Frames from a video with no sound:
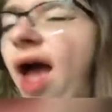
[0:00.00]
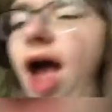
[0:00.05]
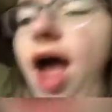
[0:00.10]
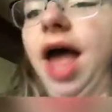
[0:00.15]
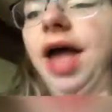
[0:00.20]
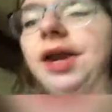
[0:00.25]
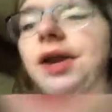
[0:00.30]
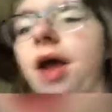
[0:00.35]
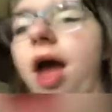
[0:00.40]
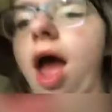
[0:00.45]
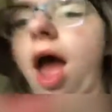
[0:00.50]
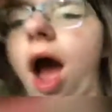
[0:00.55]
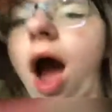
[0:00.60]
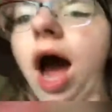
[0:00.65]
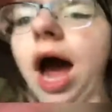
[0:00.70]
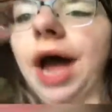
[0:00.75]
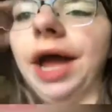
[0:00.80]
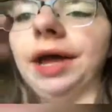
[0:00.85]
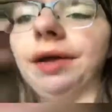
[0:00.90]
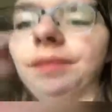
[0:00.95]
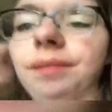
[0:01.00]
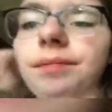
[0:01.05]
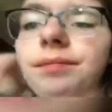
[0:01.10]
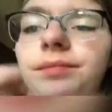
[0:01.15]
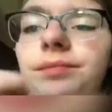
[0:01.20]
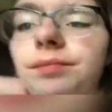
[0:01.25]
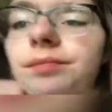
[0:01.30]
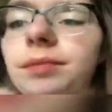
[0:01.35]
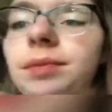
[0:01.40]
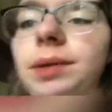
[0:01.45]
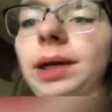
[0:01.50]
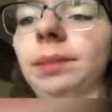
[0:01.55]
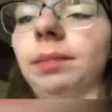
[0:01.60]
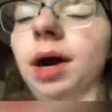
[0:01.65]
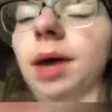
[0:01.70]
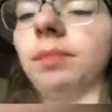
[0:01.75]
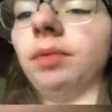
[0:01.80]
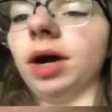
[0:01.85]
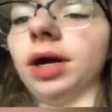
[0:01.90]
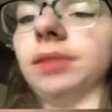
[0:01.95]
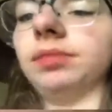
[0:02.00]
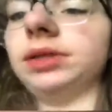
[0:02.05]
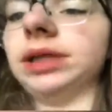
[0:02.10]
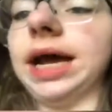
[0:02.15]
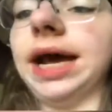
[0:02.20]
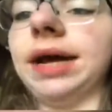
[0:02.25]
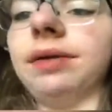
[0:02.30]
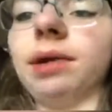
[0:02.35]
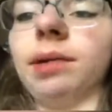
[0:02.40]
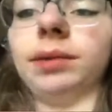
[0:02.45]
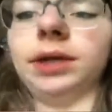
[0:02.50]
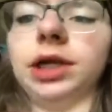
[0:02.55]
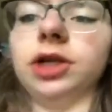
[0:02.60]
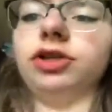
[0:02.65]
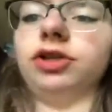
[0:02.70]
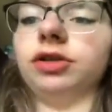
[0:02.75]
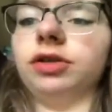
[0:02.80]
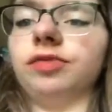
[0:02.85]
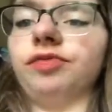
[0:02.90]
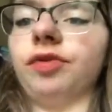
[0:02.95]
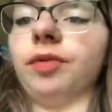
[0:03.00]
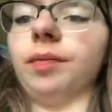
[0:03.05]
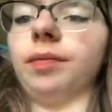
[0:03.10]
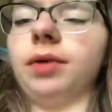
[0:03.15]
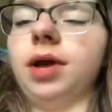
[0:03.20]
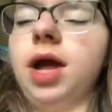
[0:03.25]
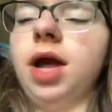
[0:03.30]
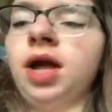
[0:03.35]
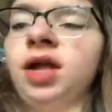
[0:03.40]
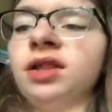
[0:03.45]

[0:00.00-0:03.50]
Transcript: And I my mom bought them today, and I'm gonna do them from